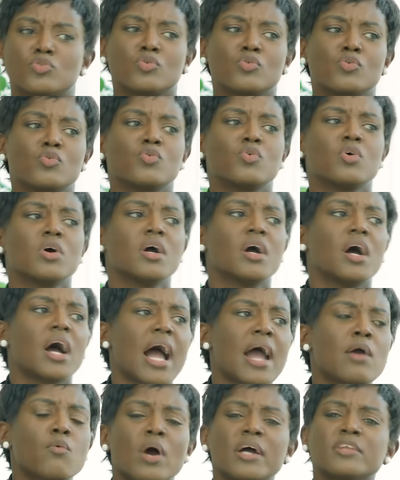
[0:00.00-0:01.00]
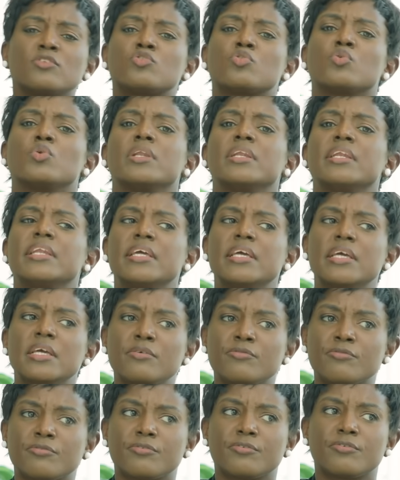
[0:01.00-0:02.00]
to, I want to
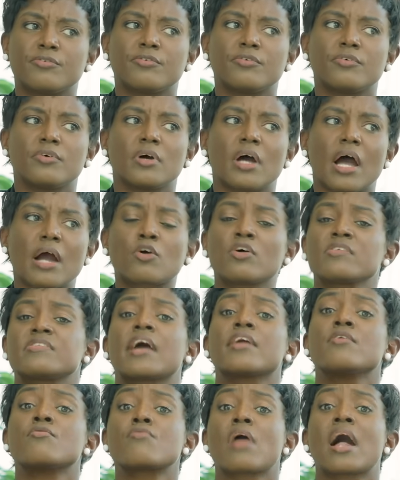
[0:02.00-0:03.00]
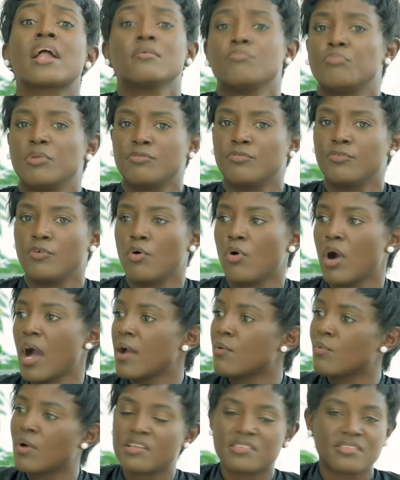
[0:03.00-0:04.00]
leave because I ran before.
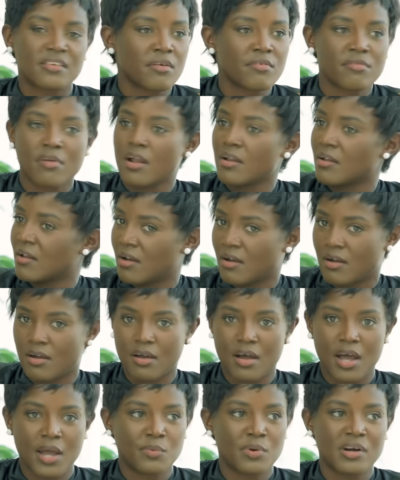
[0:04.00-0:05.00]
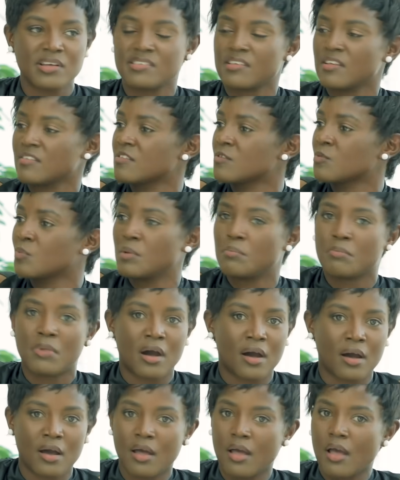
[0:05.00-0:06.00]
I was a runner. Yeah. I was a
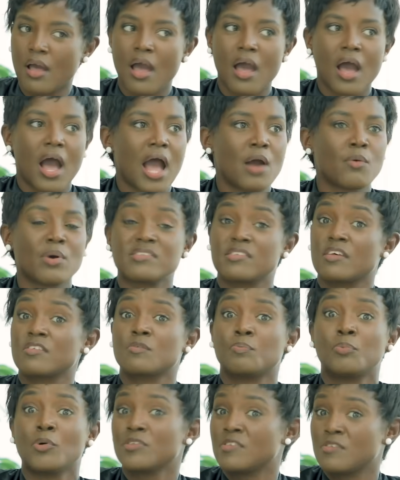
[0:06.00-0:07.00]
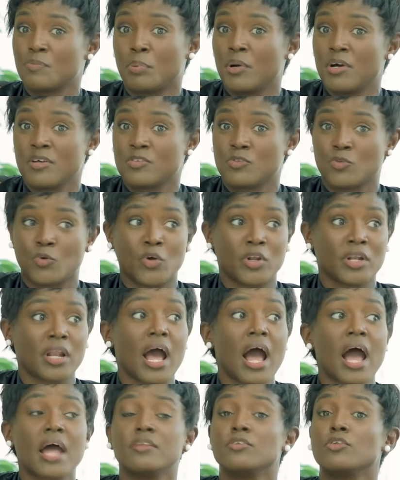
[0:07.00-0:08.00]
swimmer. Sports, yeah. I was a sports yeah.
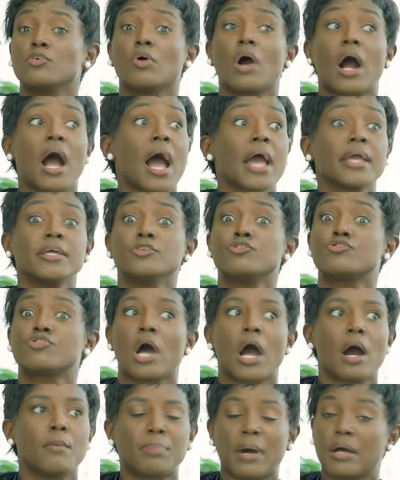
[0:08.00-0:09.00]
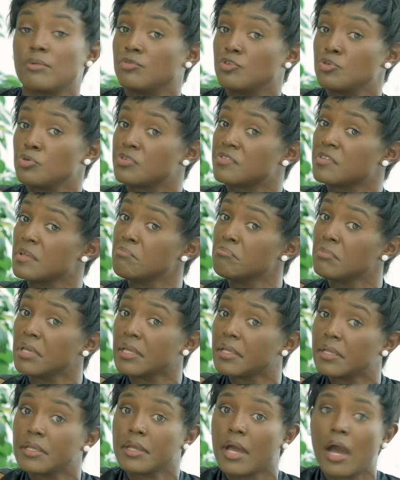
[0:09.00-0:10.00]
person. And high jump. And you see
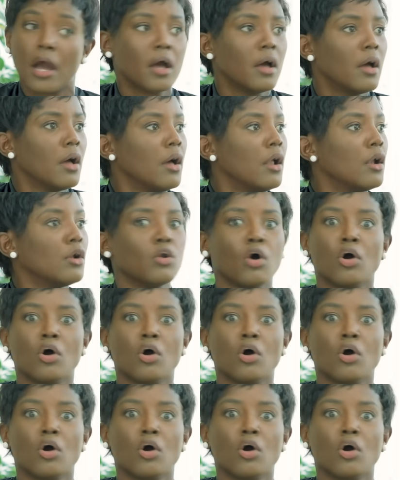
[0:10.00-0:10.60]
me here. Hmm.